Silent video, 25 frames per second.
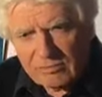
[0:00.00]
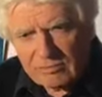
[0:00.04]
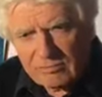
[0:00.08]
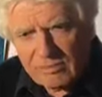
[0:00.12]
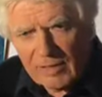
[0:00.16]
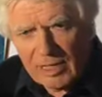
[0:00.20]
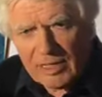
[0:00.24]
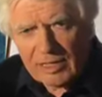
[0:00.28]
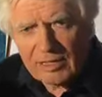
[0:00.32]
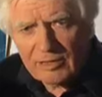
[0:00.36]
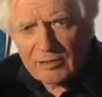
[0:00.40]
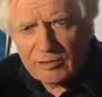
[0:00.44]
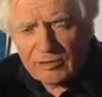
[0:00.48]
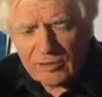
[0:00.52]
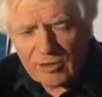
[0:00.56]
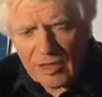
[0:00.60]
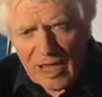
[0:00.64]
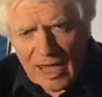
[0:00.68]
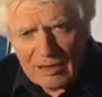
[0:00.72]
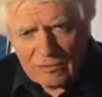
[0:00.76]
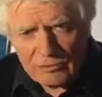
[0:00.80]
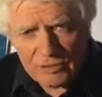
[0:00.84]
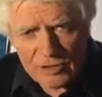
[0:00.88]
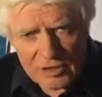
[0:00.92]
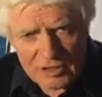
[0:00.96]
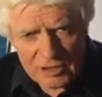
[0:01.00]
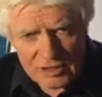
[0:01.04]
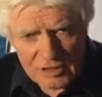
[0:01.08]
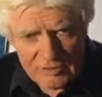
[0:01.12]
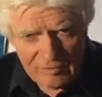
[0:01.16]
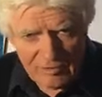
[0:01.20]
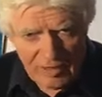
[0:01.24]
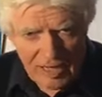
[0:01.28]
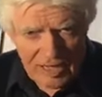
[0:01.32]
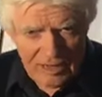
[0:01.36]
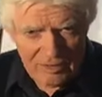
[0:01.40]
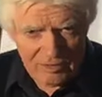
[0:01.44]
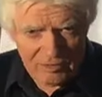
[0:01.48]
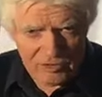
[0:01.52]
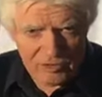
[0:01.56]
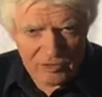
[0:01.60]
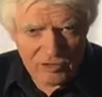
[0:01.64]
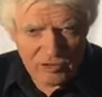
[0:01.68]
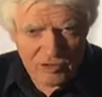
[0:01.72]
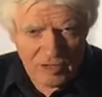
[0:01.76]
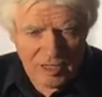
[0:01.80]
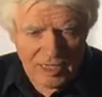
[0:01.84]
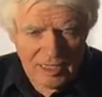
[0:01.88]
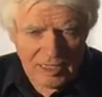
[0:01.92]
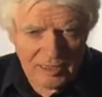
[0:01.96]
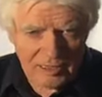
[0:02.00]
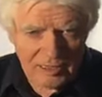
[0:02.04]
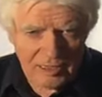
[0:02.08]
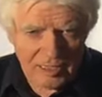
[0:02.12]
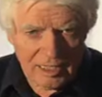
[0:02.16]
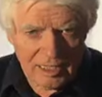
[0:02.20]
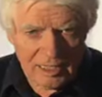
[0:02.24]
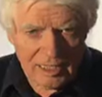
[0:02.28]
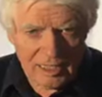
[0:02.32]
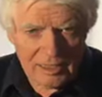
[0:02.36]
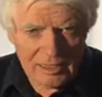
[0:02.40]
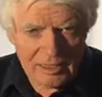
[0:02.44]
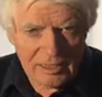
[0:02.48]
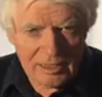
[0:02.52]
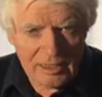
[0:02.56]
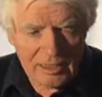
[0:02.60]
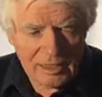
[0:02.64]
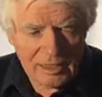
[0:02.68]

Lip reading: many thousands of hours training the hand,